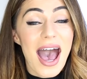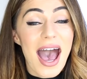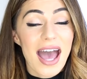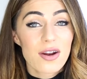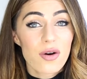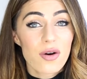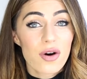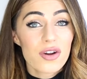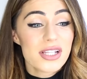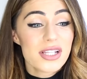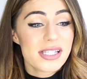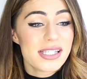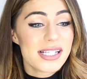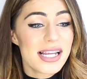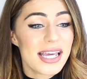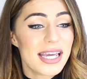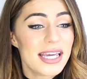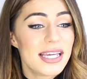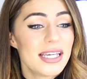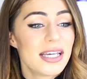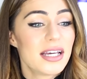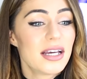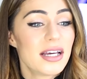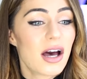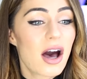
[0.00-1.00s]
And
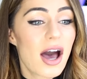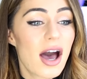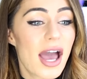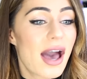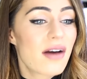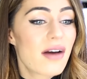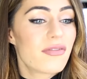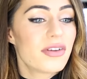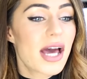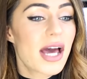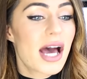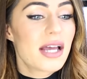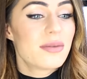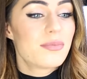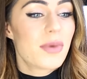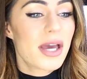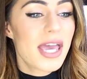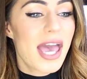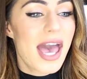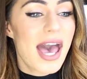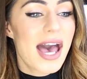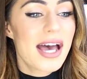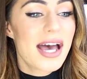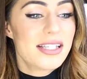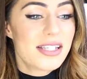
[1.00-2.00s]
honestly, I haven't had
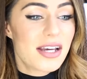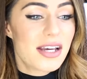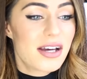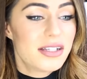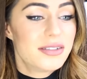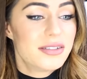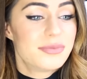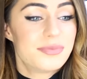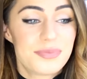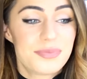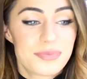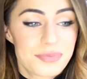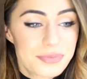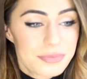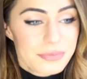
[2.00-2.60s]
my hair done.